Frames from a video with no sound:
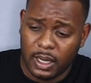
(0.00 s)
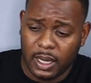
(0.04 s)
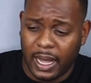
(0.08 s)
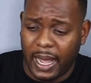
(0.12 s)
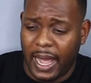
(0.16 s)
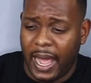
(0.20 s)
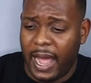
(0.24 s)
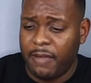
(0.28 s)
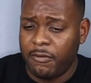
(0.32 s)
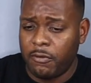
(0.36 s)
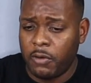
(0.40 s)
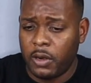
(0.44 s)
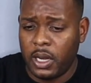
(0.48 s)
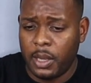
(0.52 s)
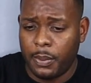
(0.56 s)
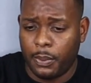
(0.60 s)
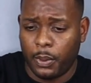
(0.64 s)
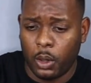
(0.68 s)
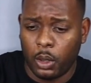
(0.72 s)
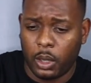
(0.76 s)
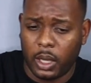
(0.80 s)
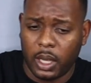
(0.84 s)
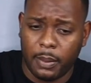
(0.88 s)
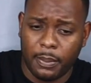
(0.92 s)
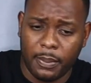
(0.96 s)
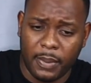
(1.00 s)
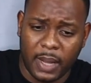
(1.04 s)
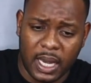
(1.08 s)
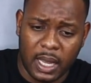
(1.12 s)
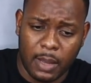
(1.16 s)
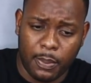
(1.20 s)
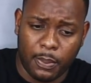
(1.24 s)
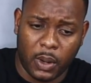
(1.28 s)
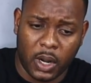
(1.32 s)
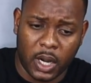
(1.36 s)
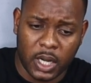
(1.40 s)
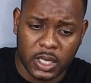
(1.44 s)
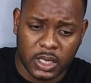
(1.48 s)
haven't really broken many
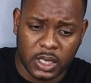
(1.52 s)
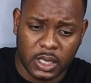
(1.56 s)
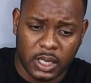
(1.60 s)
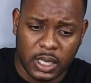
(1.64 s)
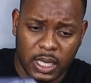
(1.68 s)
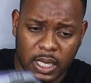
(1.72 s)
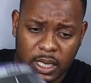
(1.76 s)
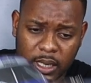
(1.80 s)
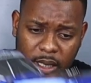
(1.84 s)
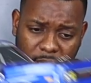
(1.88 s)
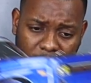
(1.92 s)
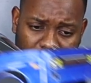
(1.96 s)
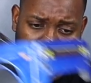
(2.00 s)
parts on this.